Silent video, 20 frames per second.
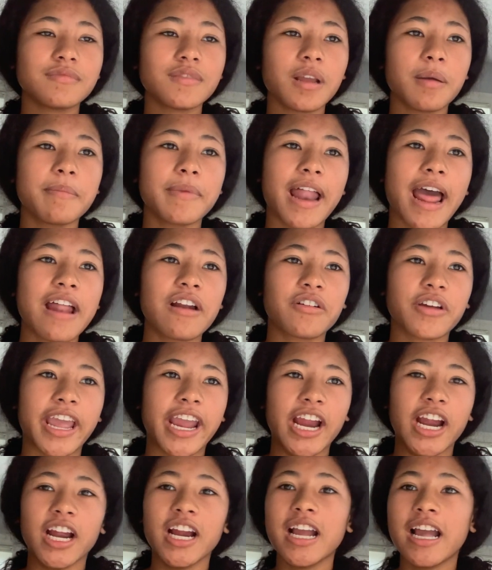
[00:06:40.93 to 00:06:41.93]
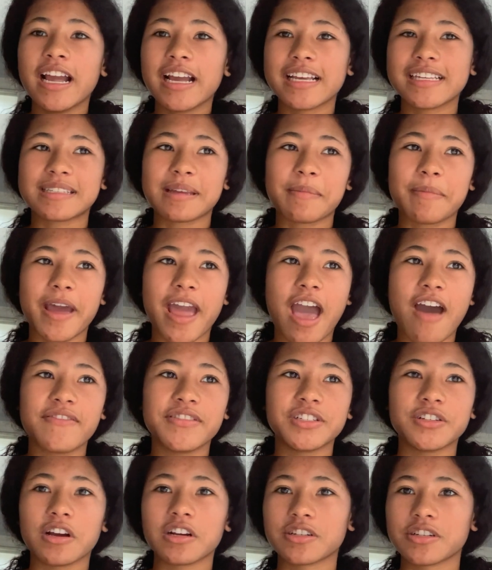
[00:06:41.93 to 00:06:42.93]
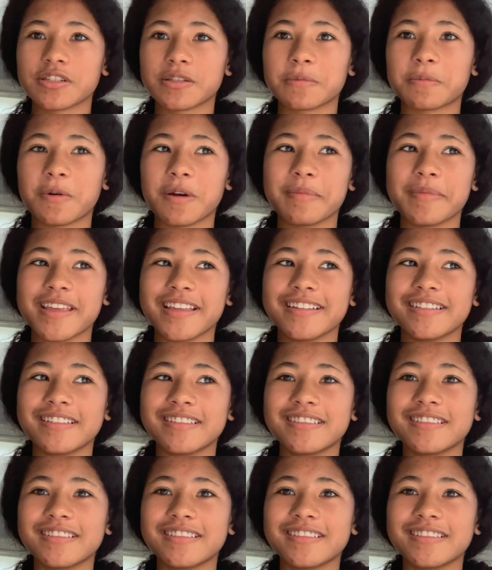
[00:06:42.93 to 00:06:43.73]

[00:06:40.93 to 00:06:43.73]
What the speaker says: But I don't care because I might have a doctor's appointment